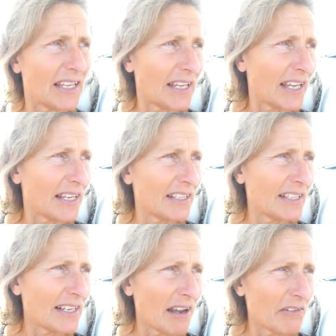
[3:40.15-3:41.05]
And
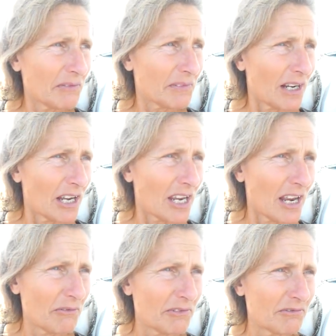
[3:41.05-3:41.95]
now I
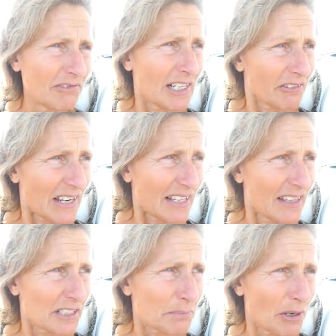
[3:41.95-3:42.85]
have
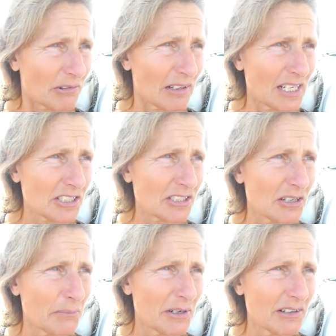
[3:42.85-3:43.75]
renovated this boat last
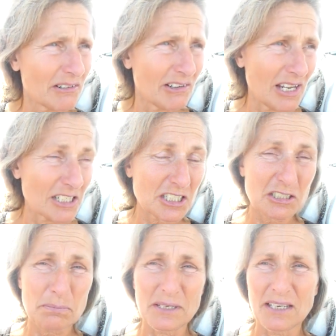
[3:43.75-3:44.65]
summer or last
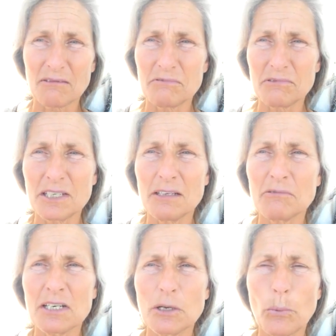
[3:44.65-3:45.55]
spring. I
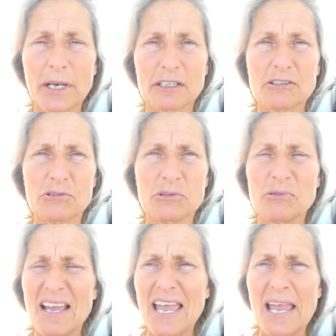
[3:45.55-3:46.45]
really went
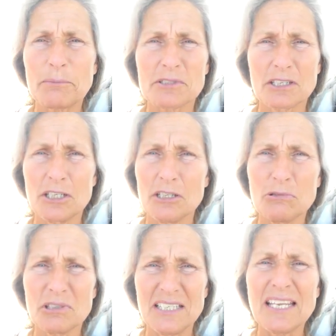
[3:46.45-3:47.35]
through
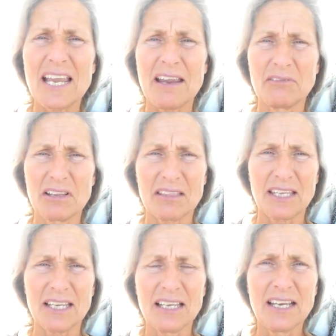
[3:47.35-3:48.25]
absolutely
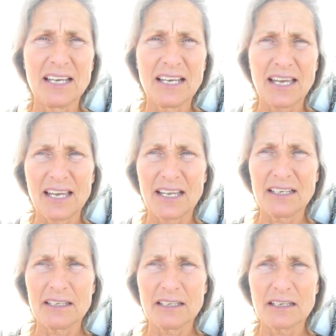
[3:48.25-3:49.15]
everything.
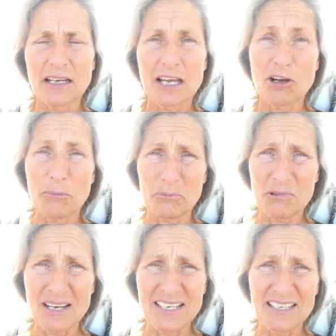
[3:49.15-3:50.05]
And I
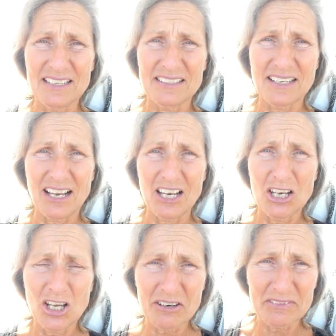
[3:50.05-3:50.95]
upgraded a
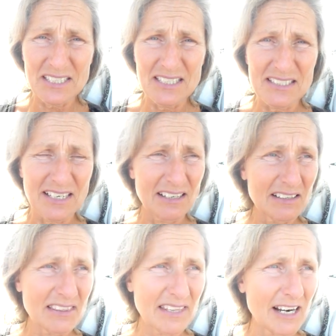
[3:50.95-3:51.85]
lot of
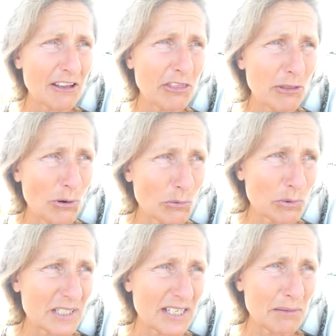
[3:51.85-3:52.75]
details that I thought
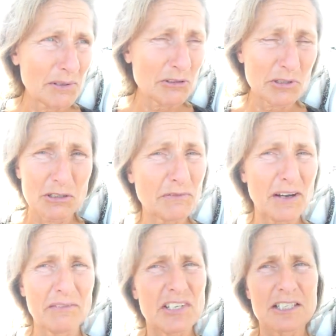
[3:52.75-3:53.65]
would take me 3 to
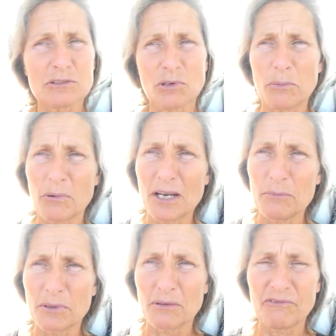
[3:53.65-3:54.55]
5 years to
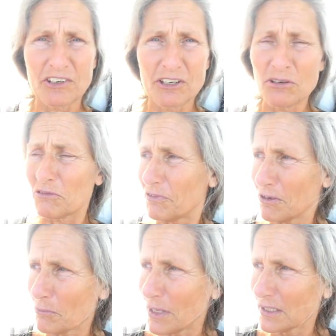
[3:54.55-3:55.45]
upgrade, but a very good
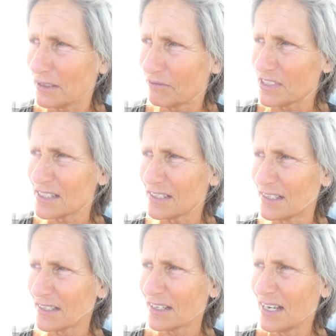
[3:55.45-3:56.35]
friend of mine, he
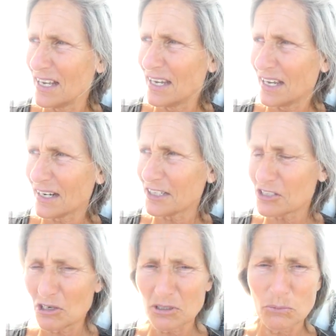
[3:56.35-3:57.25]
visited, and I
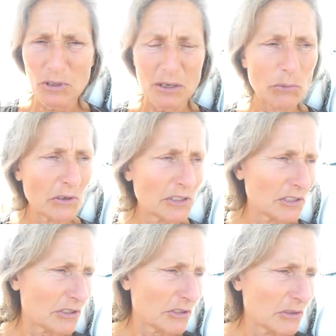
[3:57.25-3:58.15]
told him what I
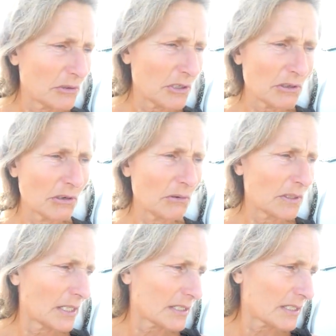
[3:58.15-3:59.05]
wanted to do, you
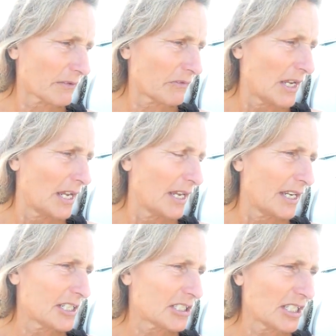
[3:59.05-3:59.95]
know, sort of
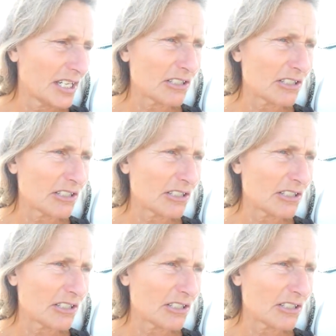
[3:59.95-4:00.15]
exchange